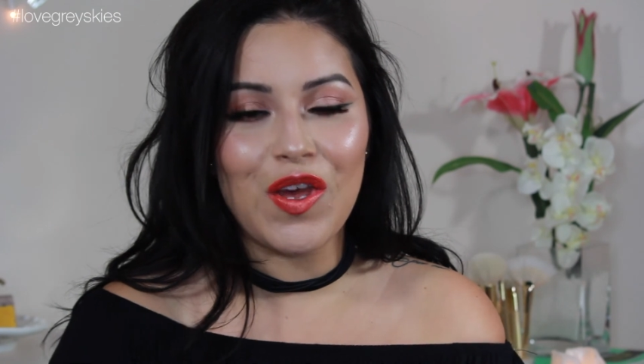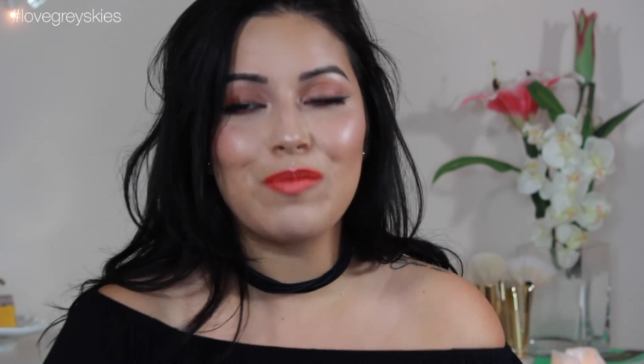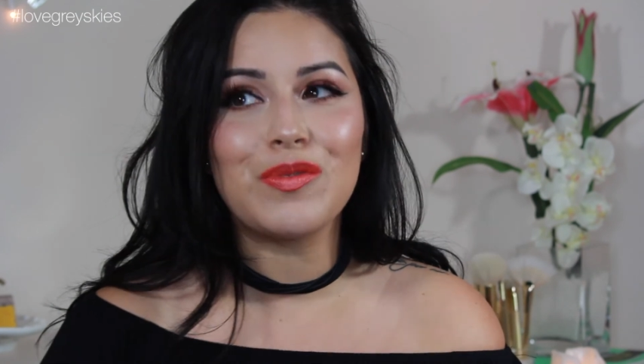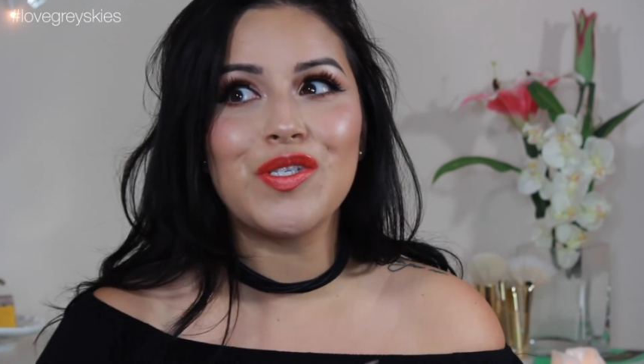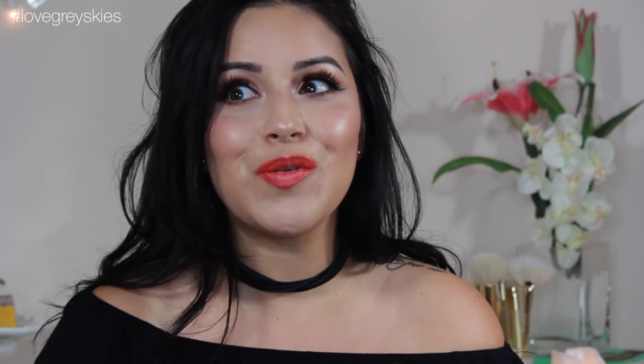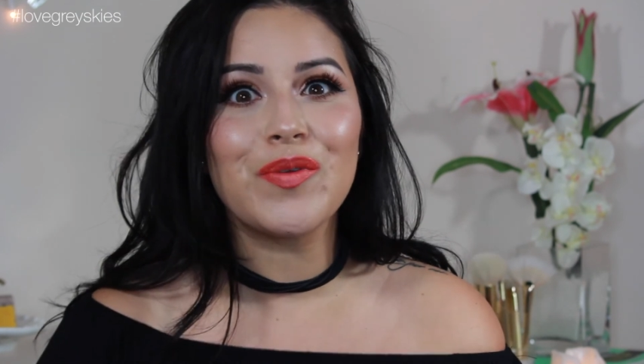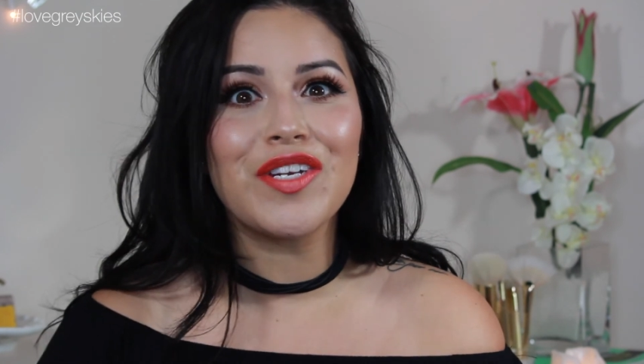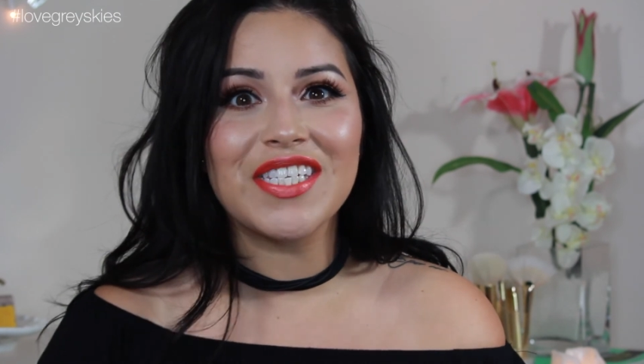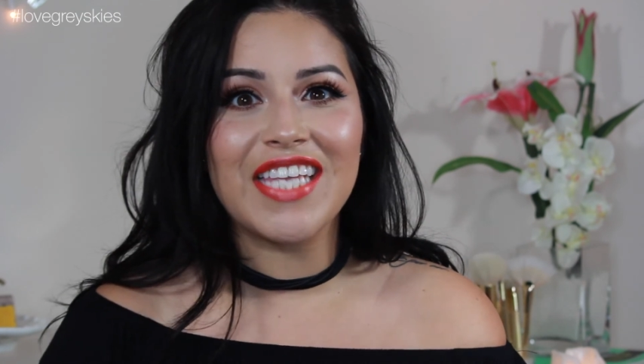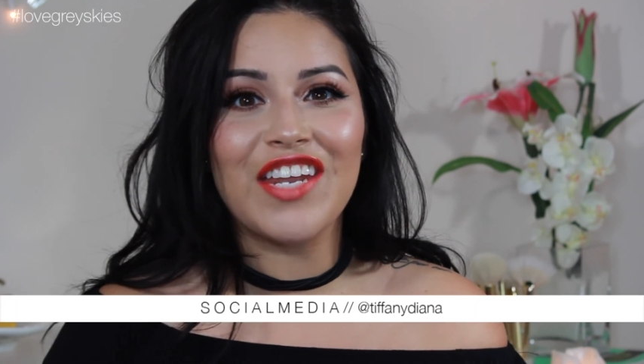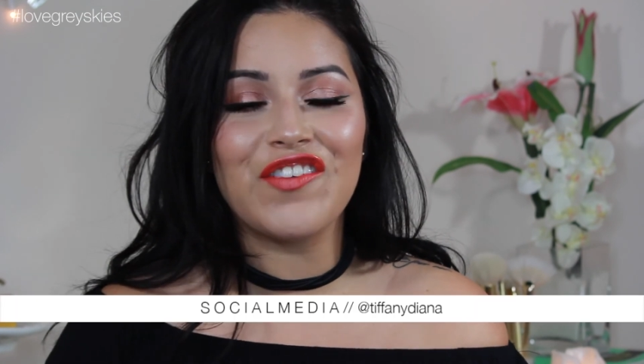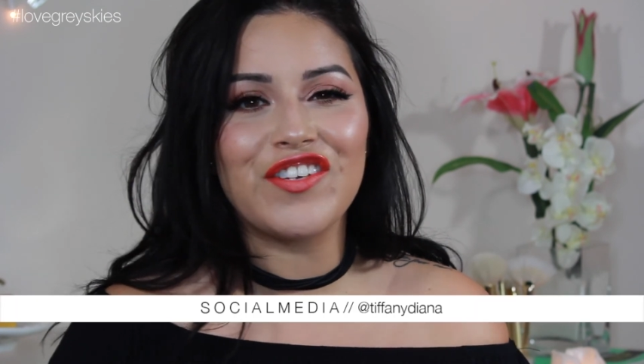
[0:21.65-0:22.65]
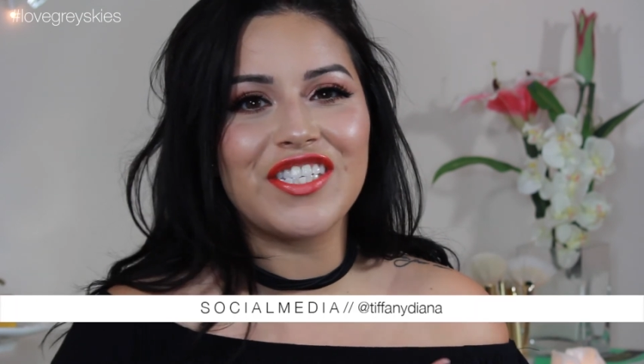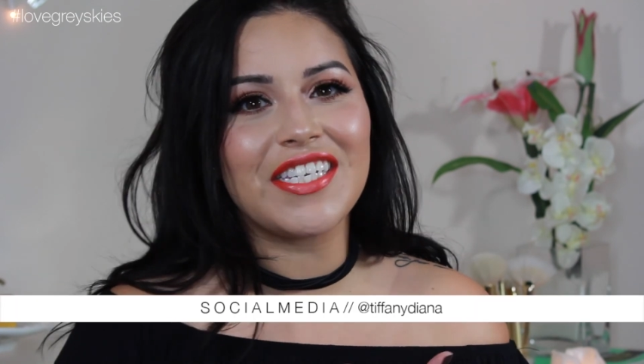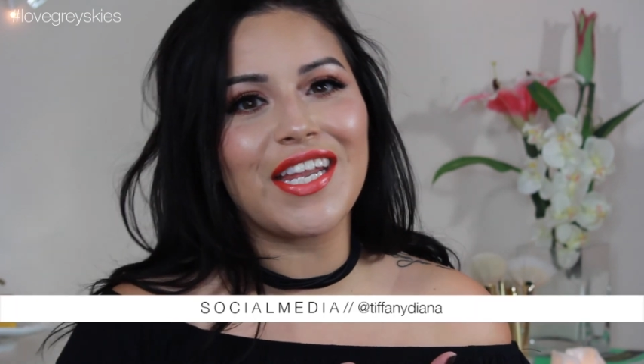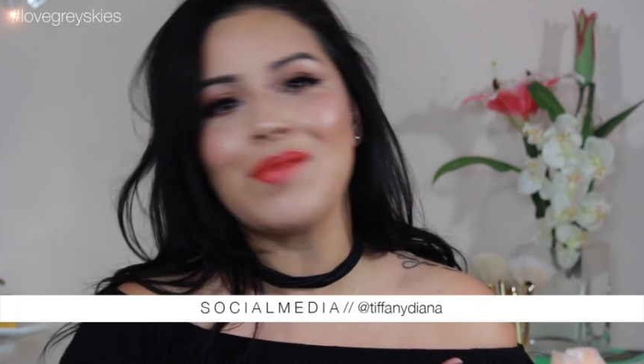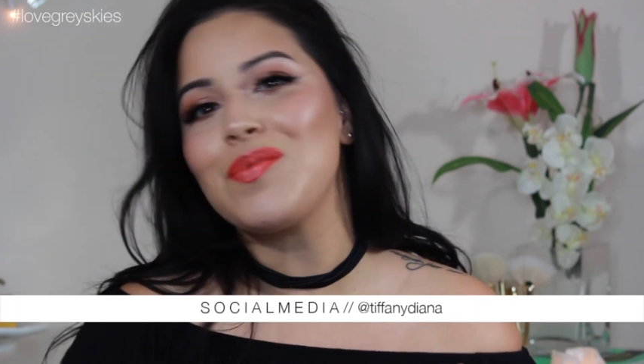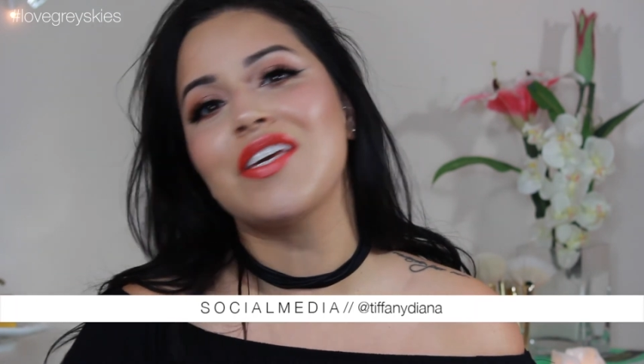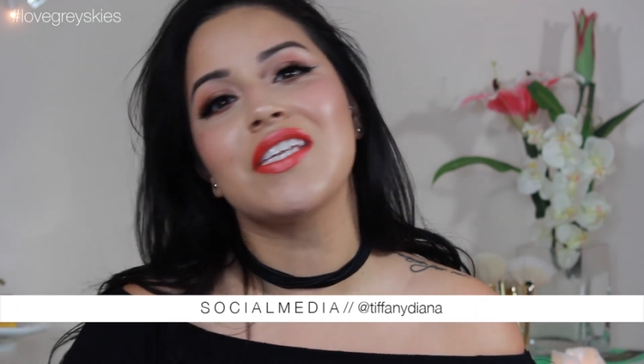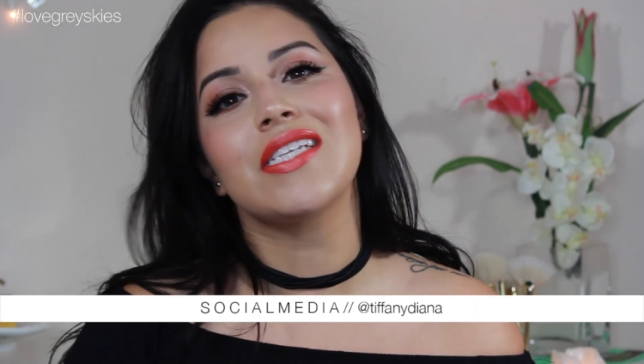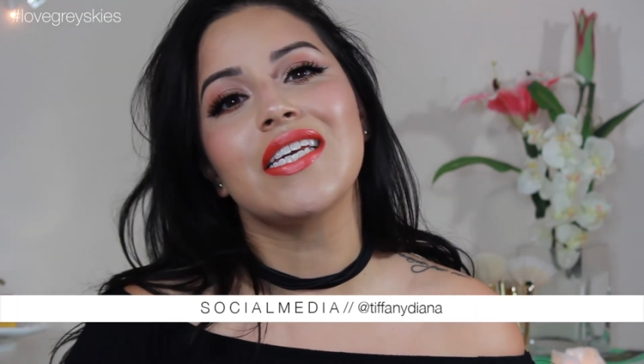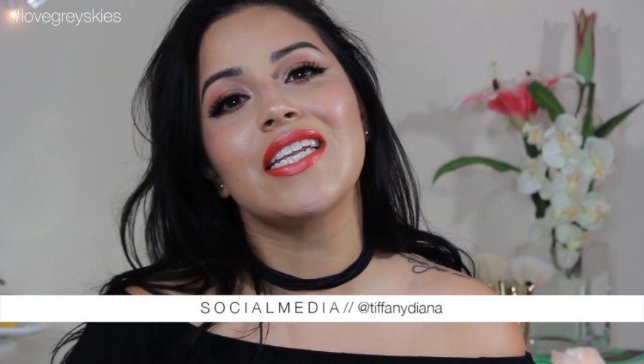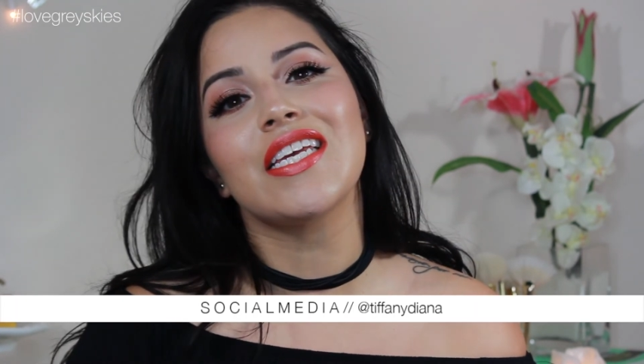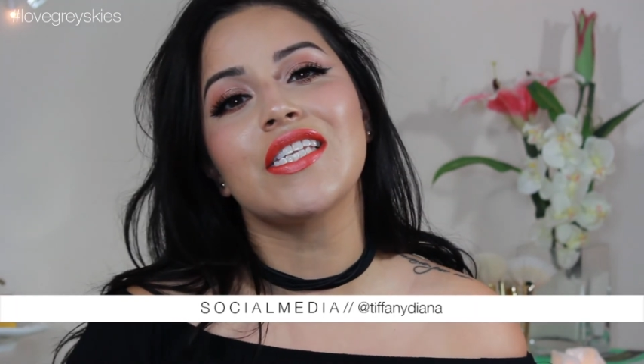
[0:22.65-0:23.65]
I'm super excited for today because it